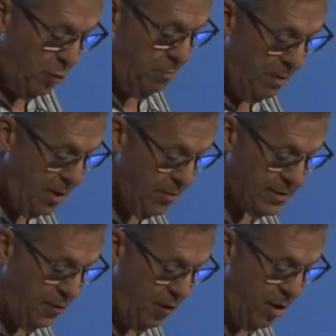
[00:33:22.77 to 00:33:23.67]
with
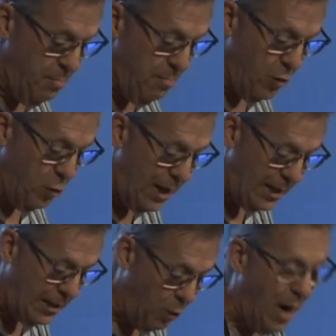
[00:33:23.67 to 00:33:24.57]
bitterness of heart and bitter
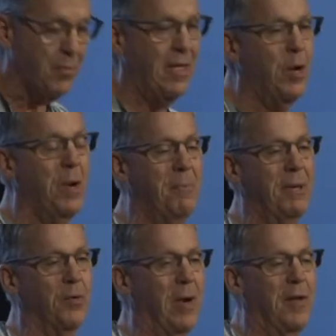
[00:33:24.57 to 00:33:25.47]
wailing. Now, why were they
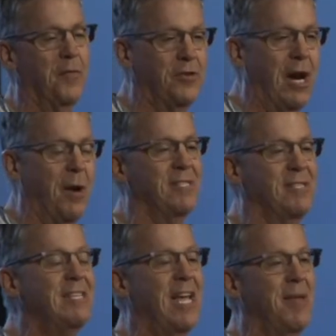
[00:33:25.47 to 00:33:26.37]
weeping and wailing for Tyre? Because
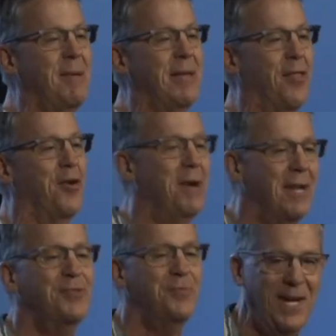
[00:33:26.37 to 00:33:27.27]
that's how they made all their
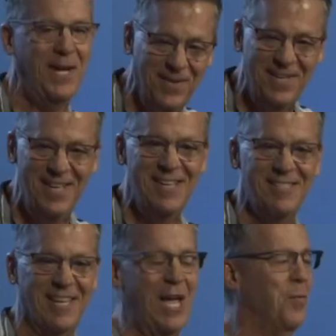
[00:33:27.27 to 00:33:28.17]
money as well.
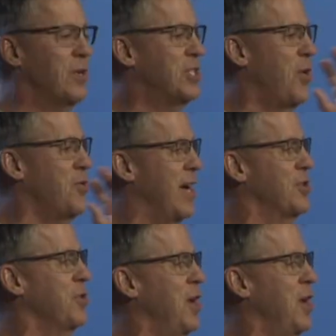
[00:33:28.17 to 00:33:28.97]
It's like, hey, we're sorry you guys are